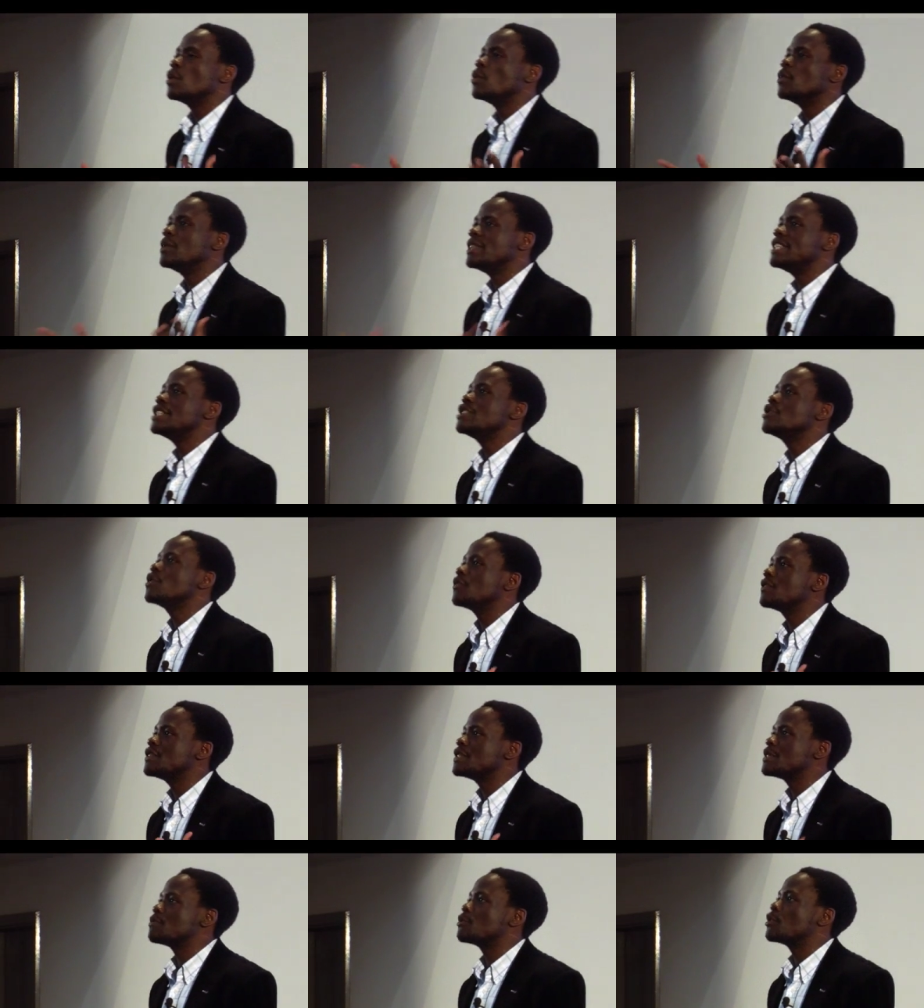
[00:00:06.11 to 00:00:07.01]
with each of
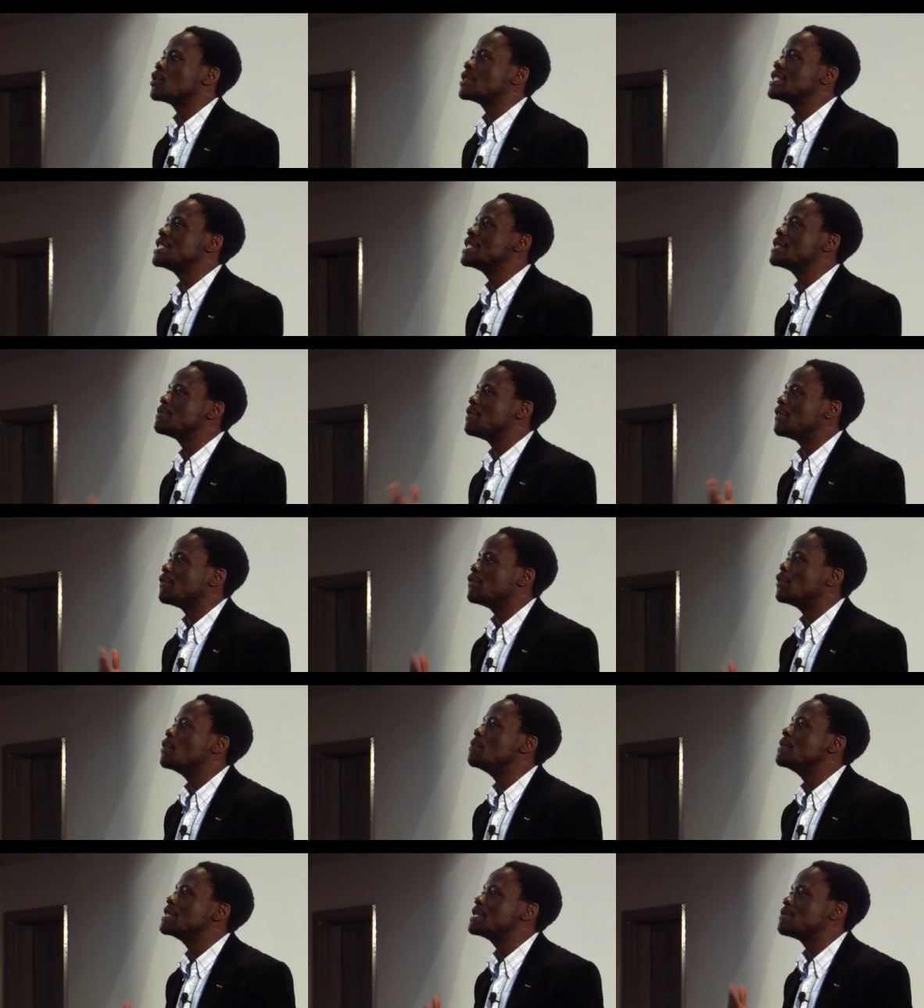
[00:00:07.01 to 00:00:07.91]
these proteins
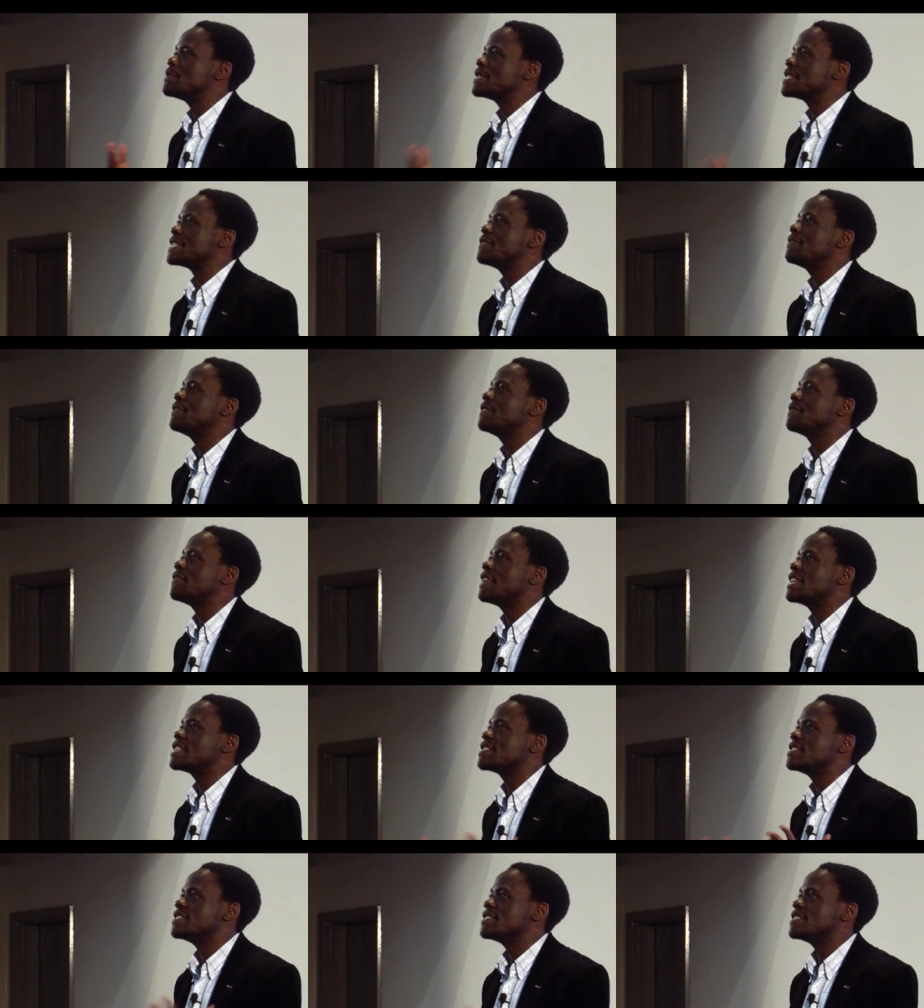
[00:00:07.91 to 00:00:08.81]
performing specific
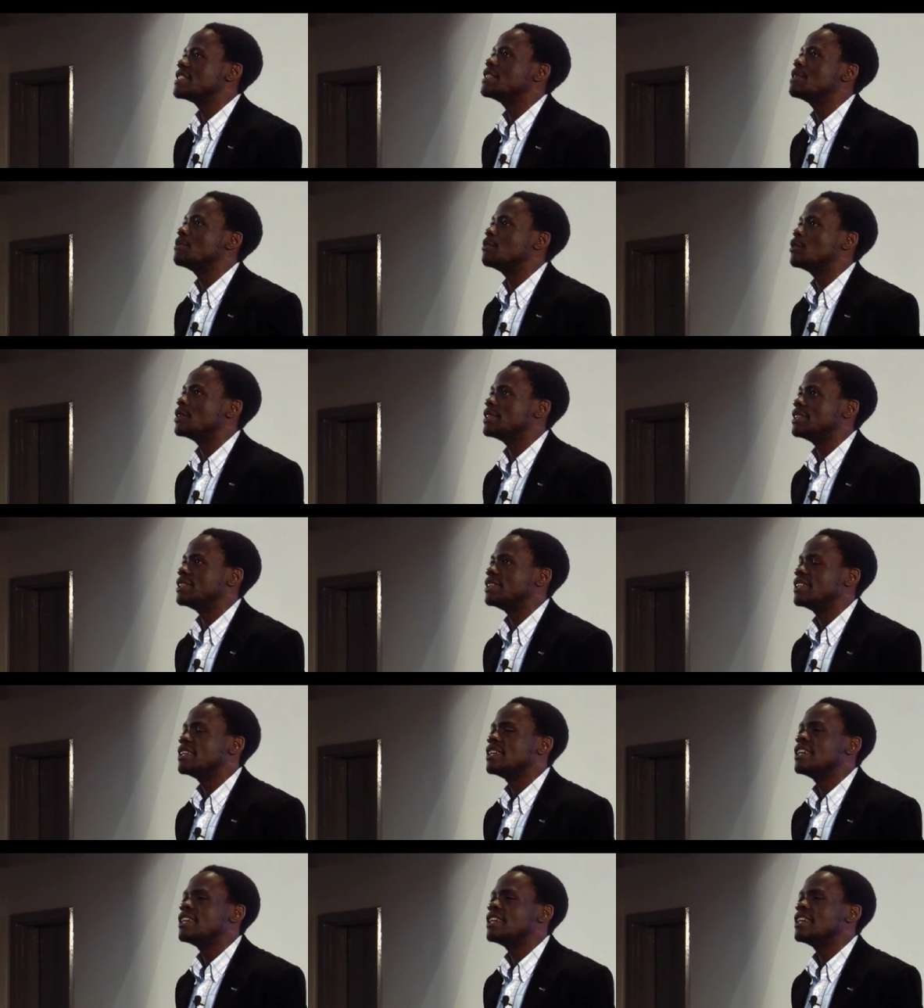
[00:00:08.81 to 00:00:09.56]
functions in the body.